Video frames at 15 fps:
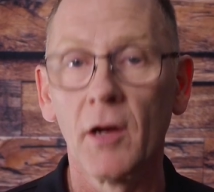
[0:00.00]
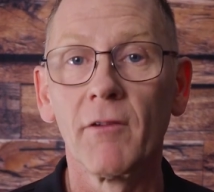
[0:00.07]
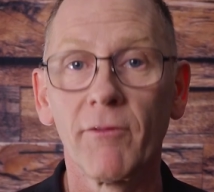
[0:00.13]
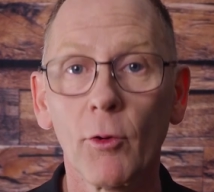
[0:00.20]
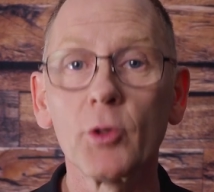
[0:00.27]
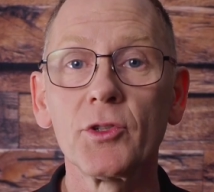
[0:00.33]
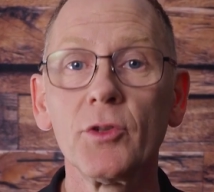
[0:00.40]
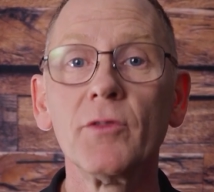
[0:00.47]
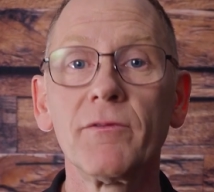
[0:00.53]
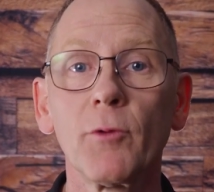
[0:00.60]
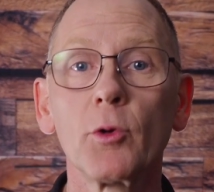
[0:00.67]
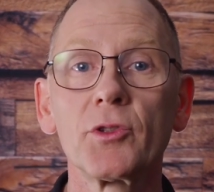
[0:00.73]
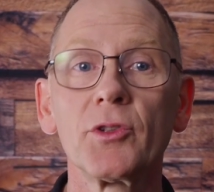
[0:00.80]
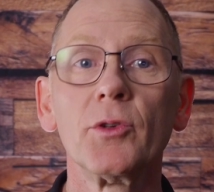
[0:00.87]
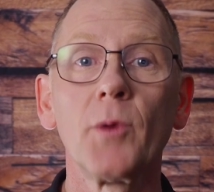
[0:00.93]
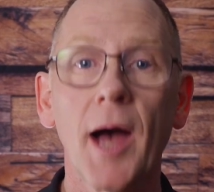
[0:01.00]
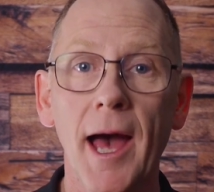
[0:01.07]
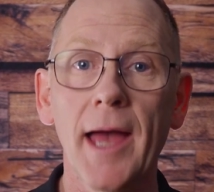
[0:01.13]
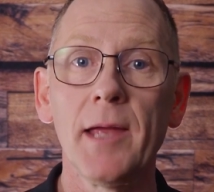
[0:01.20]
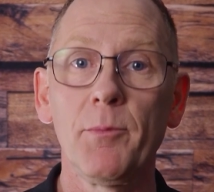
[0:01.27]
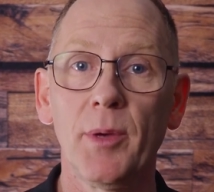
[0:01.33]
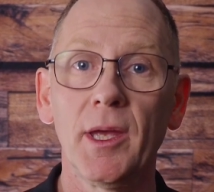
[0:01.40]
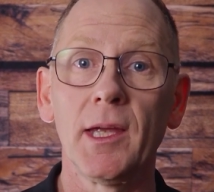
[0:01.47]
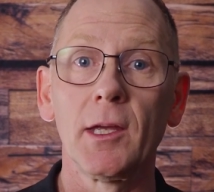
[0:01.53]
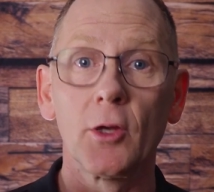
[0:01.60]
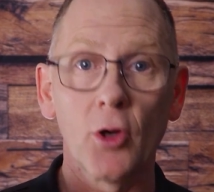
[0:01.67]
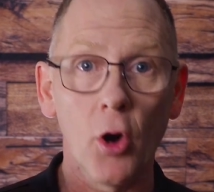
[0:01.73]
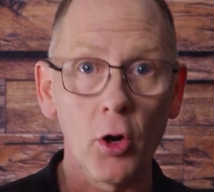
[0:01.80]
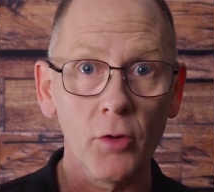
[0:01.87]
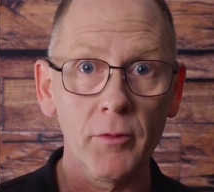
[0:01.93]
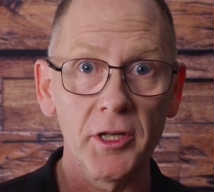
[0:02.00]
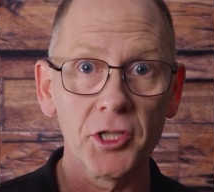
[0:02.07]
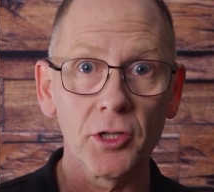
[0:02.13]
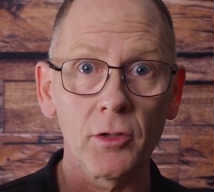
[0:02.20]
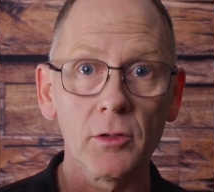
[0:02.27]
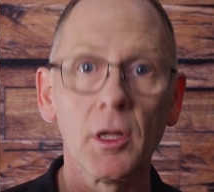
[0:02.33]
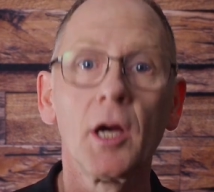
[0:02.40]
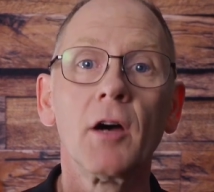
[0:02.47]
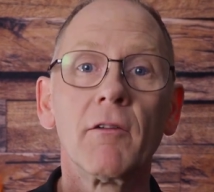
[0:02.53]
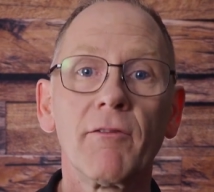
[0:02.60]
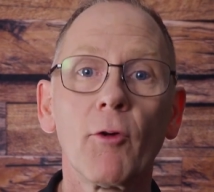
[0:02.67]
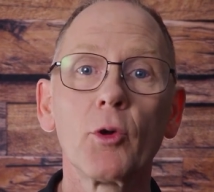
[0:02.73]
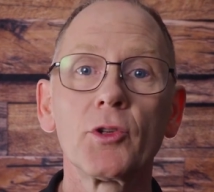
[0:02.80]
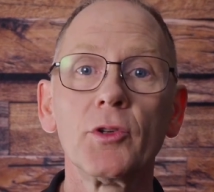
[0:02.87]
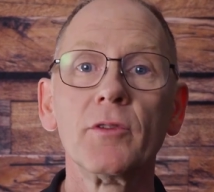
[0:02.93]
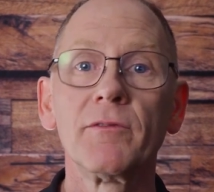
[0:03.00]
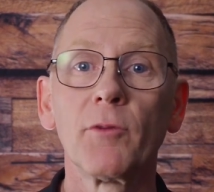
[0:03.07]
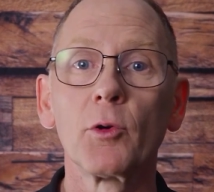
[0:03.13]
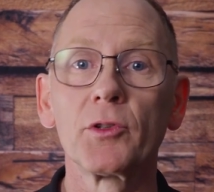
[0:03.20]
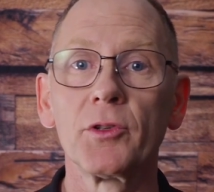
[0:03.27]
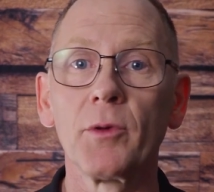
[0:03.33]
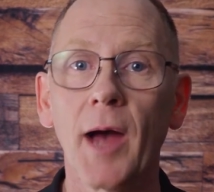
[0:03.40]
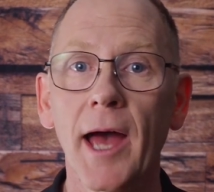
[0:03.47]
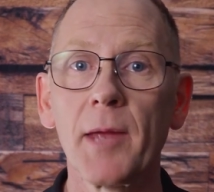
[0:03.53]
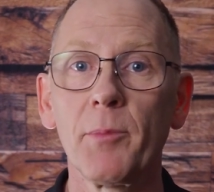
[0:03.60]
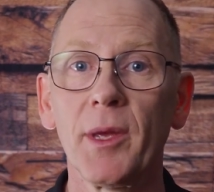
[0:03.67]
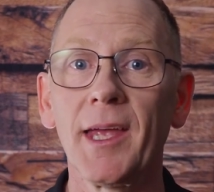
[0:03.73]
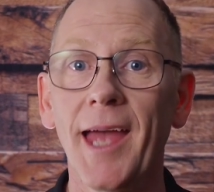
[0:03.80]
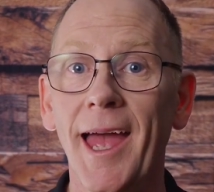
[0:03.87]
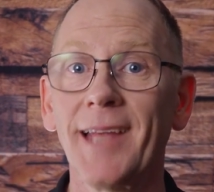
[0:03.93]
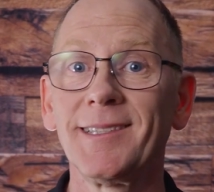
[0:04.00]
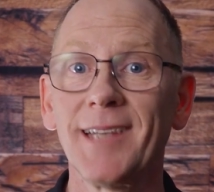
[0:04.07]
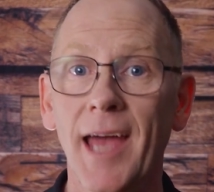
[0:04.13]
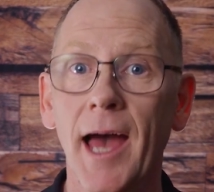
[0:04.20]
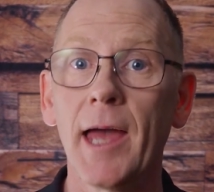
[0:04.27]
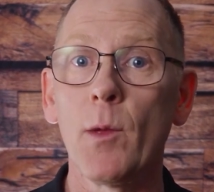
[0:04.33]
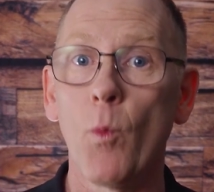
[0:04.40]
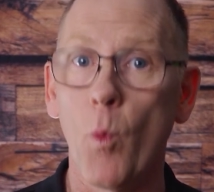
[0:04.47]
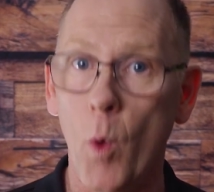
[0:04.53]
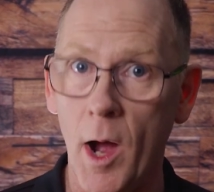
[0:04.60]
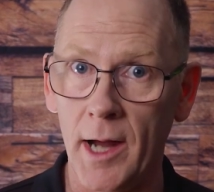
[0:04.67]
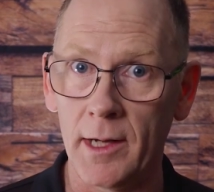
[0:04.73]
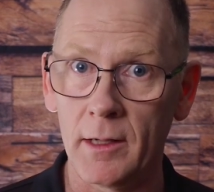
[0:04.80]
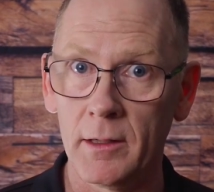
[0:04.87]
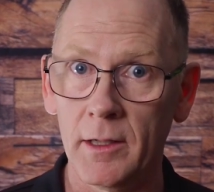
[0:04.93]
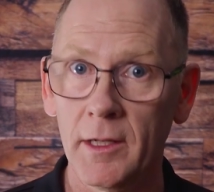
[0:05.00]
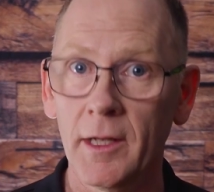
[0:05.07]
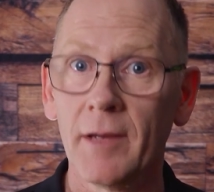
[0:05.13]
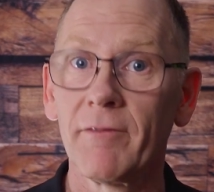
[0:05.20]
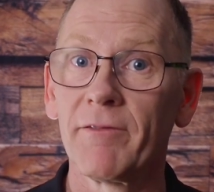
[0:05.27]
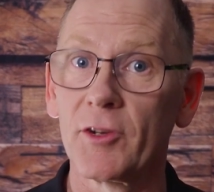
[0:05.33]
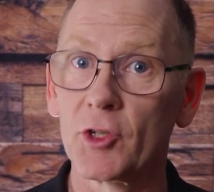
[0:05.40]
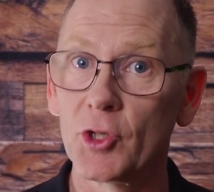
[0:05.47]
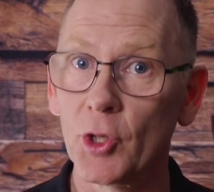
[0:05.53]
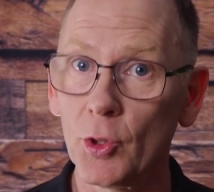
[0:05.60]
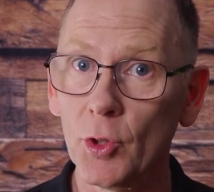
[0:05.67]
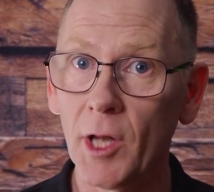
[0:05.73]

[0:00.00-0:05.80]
4242AP. Kong Original 4242AP ANSI A1 for 2